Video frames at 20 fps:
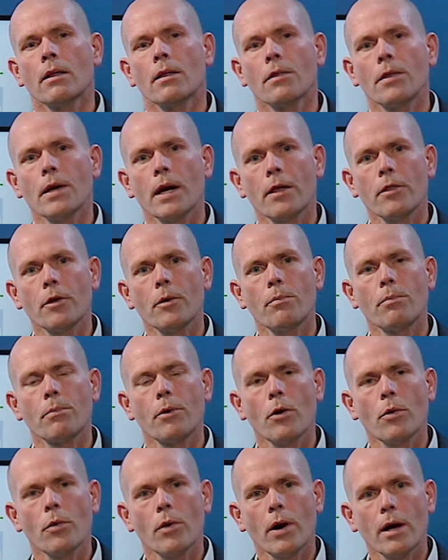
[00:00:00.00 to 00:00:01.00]
The other
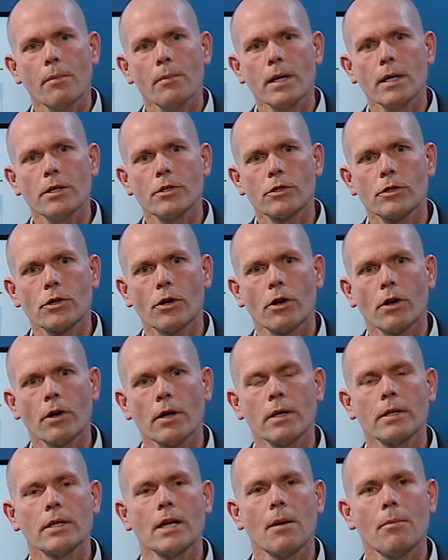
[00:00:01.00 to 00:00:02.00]
program is
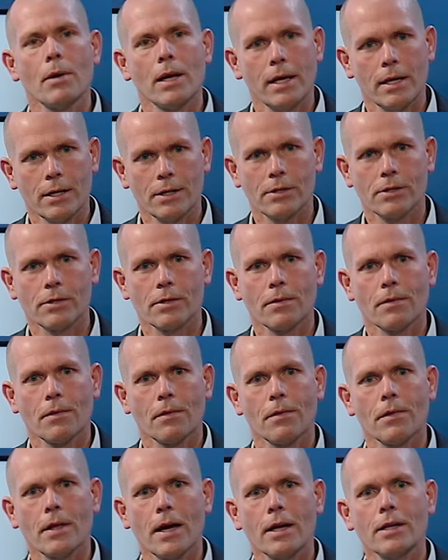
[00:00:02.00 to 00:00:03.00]
TARGxx.
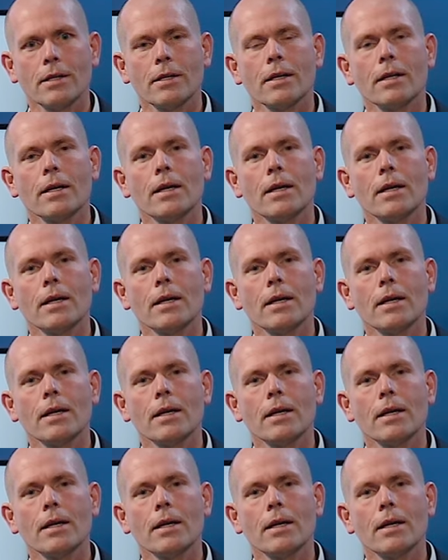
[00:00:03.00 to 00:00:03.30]
That